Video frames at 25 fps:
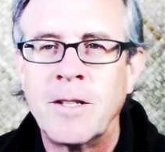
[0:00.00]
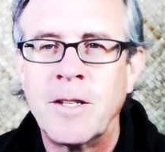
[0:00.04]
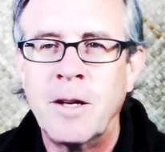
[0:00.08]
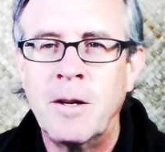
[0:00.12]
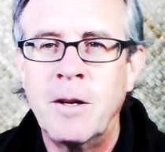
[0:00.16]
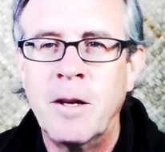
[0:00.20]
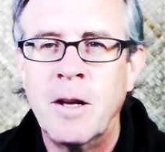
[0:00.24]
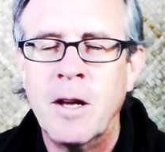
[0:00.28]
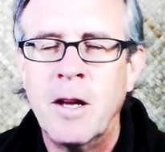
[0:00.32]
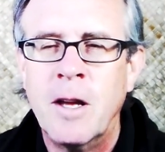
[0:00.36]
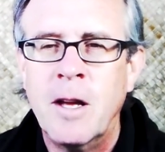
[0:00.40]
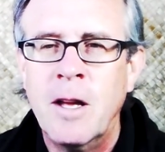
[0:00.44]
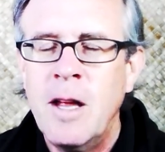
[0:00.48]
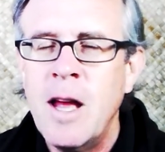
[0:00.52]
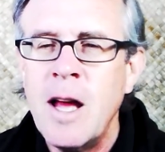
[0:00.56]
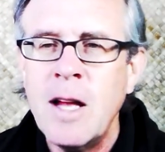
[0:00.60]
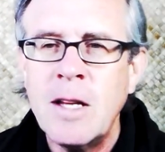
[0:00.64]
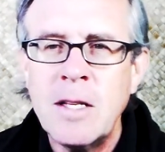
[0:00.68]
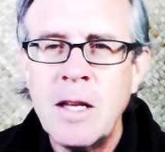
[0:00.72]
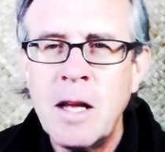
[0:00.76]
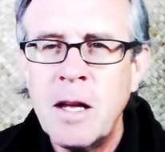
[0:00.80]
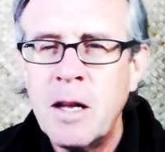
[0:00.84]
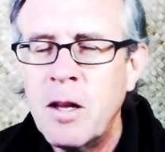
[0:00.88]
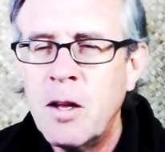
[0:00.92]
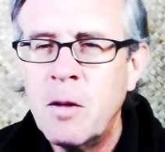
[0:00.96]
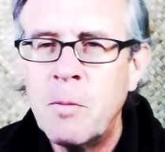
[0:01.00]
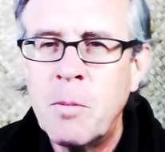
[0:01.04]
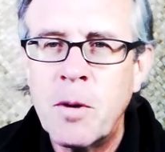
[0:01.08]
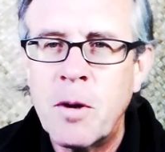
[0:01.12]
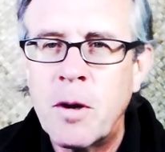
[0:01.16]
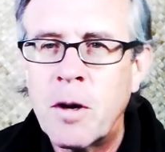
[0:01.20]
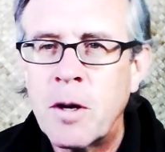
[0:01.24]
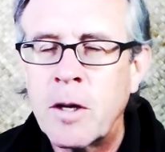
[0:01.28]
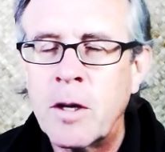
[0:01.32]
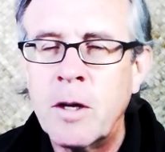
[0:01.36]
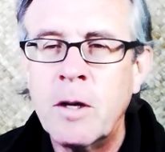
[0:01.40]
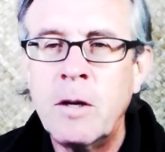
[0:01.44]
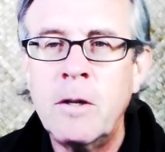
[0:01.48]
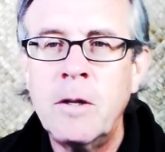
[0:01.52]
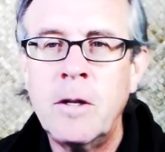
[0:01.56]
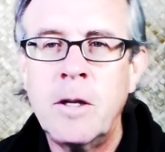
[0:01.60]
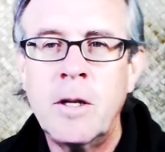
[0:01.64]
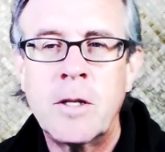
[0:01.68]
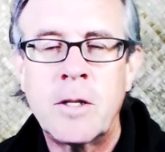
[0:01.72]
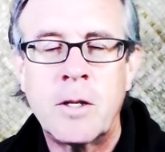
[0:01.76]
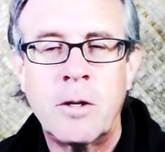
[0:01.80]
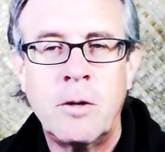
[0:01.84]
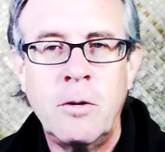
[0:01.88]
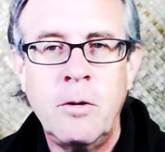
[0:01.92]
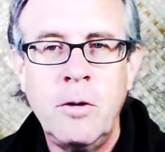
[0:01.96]
they say, that's not helping our guilt.
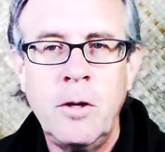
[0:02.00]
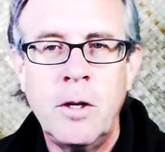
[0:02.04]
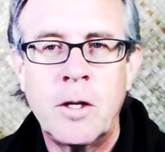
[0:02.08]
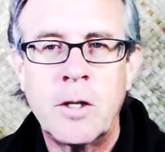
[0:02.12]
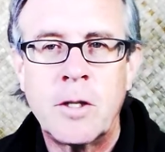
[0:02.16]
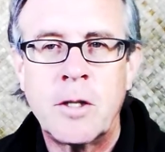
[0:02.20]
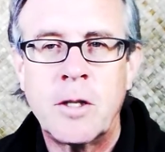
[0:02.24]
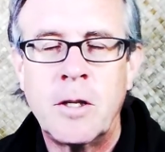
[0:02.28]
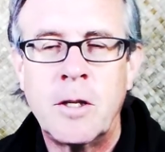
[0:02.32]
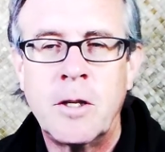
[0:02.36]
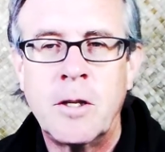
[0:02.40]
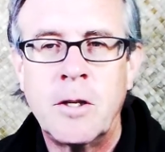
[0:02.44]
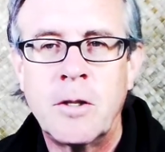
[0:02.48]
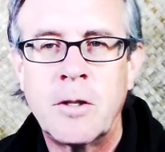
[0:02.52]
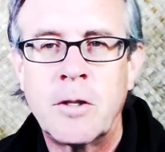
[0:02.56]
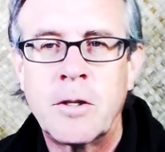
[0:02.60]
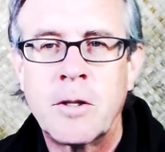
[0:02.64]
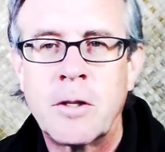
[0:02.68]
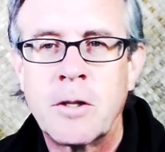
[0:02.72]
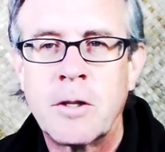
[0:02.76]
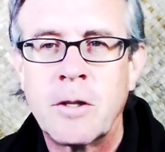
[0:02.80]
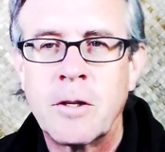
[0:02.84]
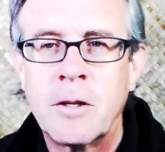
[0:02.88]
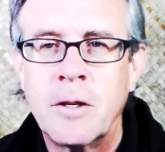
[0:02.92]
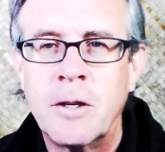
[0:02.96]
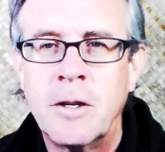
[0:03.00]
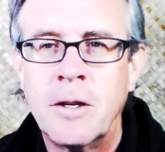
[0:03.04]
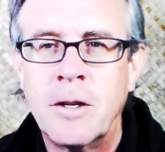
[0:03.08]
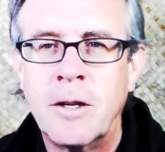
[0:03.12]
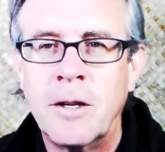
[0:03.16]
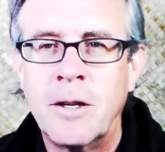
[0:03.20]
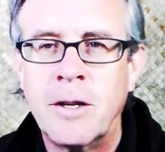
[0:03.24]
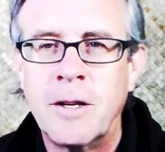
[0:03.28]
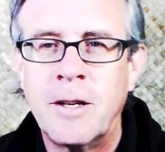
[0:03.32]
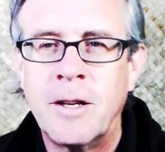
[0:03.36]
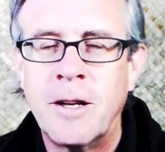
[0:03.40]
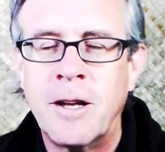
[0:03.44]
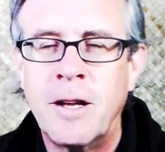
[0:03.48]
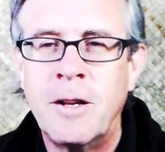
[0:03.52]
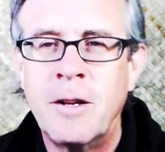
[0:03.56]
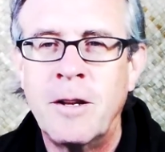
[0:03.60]
And I say, oh, yes, it is.